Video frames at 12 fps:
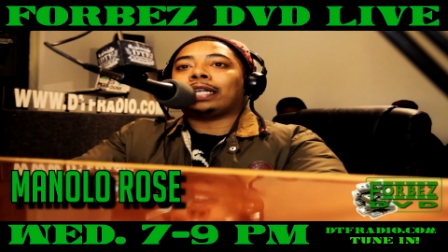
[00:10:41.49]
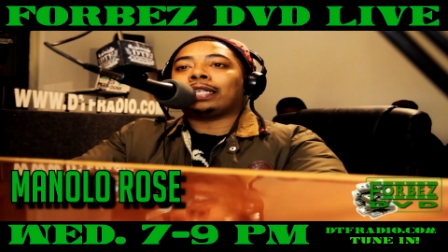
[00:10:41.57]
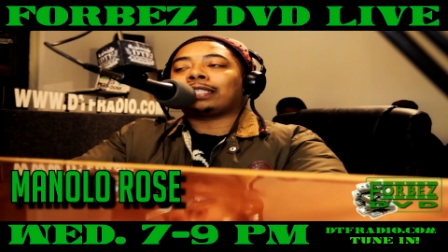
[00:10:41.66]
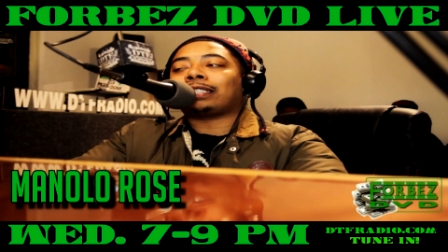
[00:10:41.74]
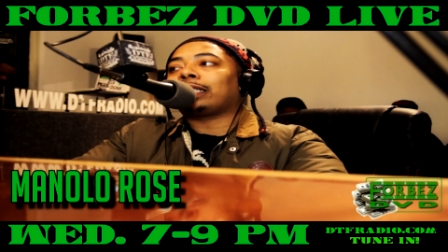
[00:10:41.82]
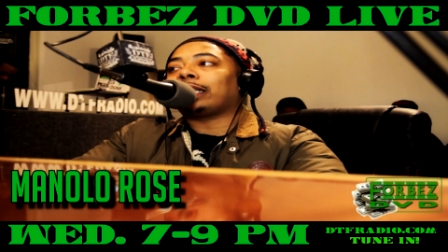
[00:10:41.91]
Right, and
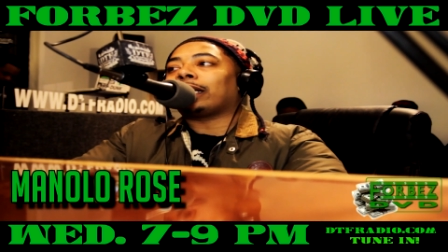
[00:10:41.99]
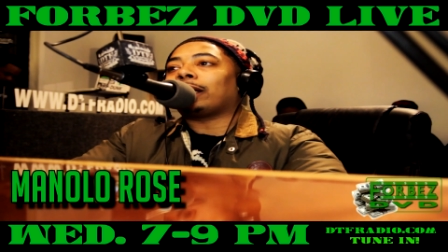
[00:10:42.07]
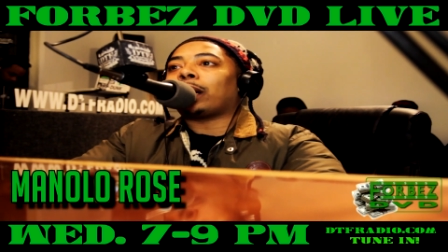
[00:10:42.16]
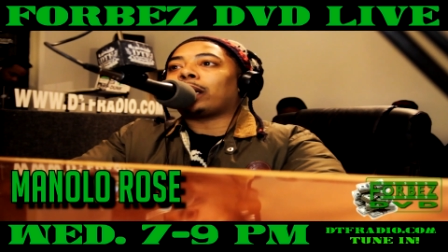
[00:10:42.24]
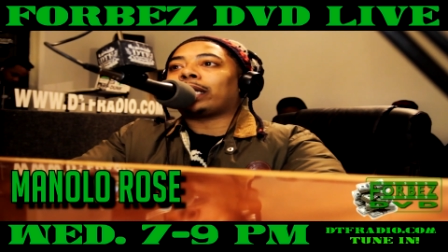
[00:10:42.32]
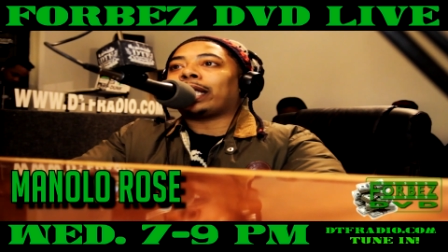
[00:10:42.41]
it's the thing
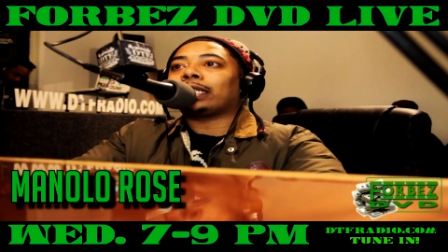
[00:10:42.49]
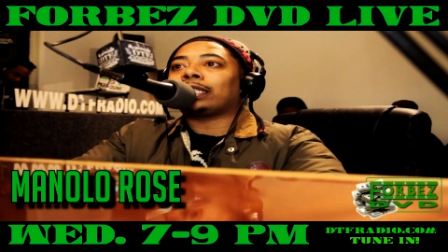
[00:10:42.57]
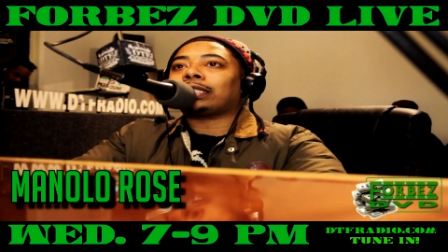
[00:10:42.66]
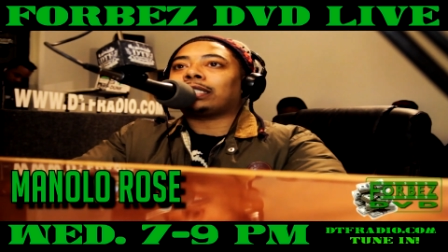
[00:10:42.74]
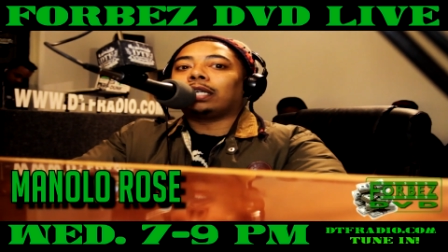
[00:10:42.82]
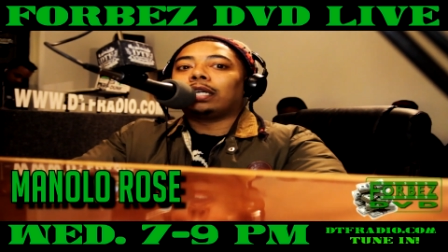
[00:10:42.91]
about like,
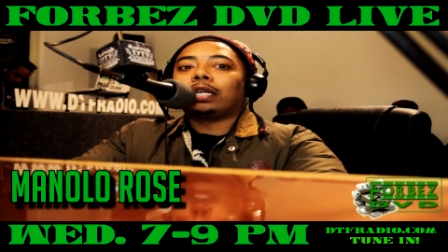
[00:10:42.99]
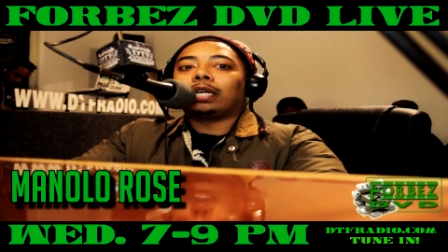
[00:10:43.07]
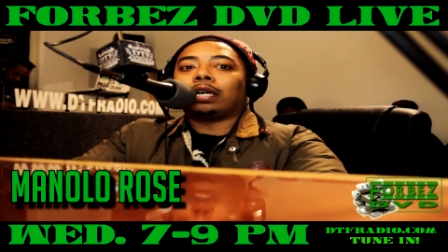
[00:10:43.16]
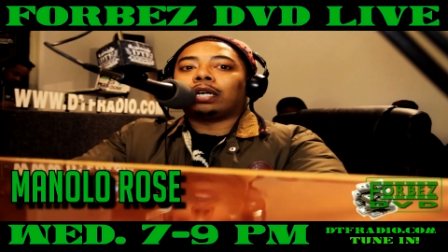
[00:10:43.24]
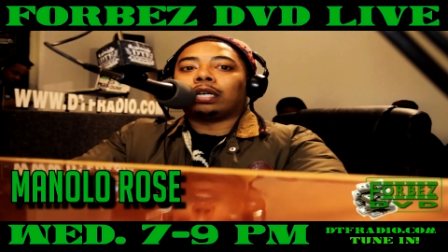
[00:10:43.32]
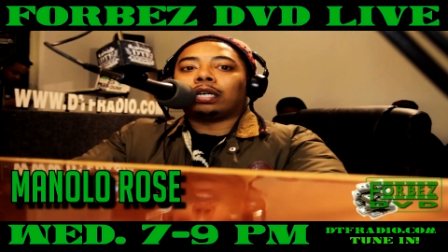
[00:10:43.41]
listen,
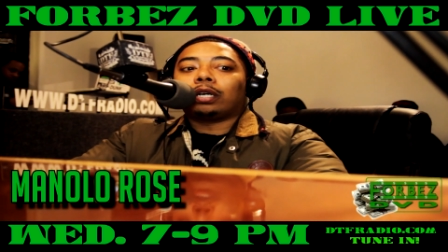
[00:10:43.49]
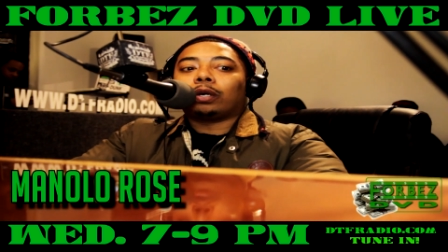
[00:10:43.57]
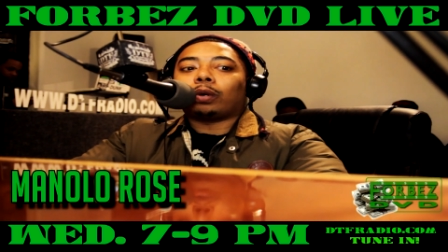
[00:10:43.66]
uh,